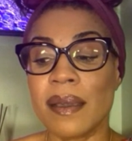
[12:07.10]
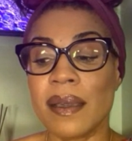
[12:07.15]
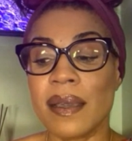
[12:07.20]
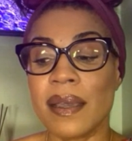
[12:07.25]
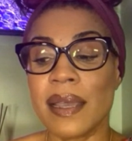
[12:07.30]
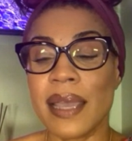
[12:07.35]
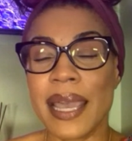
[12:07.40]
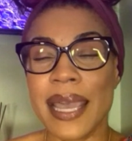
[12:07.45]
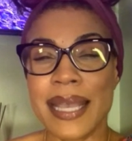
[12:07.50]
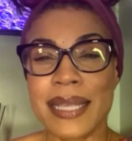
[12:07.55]

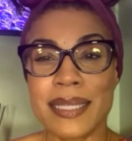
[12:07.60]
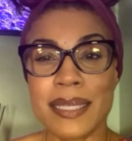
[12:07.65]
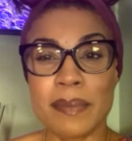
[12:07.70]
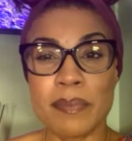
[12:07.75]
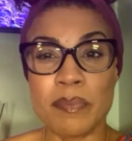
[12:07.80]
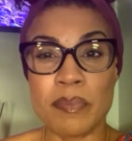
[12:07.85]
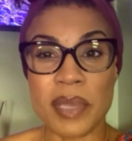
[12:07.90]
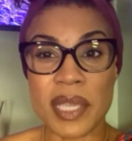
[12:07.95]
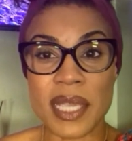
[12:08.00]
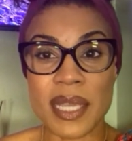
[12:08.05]
has
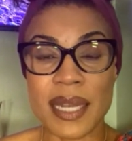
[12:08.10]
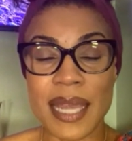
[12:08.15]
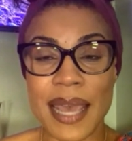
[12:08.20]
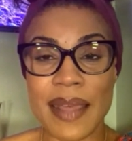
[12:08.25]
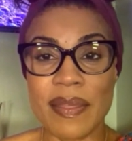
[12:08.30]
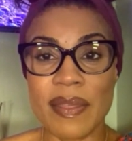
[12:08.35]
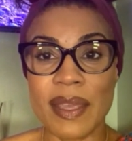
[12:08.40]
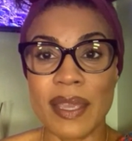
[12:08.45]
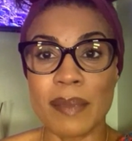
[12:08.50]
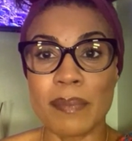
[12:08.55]
it beat, I
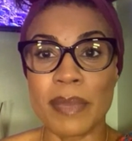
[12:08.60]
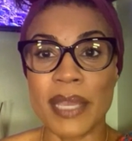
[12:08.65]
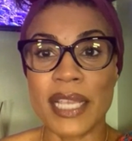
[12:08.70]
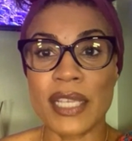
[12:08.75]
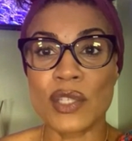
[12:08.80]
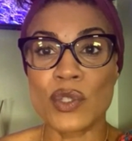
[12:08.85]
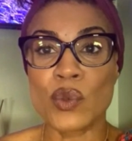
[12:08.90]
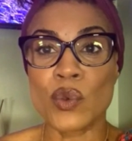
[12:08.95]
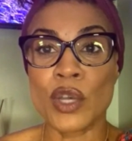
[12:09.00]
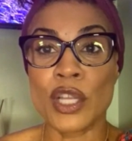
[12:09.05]
think,
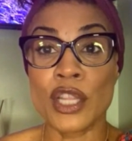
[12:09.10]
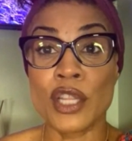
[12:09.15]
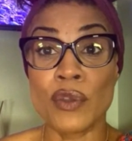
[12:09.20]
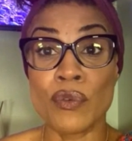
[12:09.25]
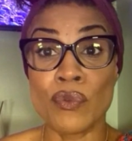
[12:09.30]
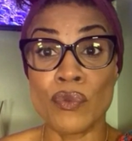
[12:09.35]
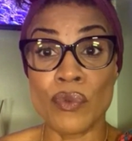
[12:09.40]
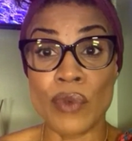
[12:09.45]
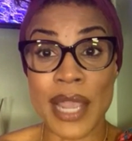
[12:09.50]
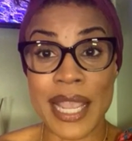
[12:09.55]
based on the
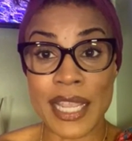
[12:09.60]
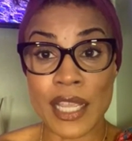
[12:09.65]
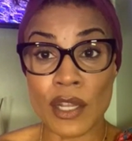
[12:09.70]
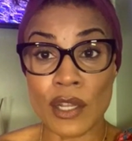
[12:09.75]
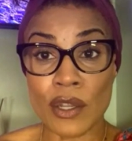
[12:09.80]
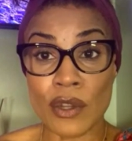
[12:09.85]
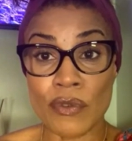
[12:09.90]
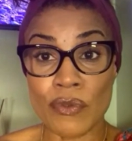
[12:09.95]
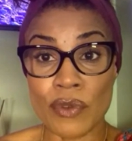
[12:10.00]
regular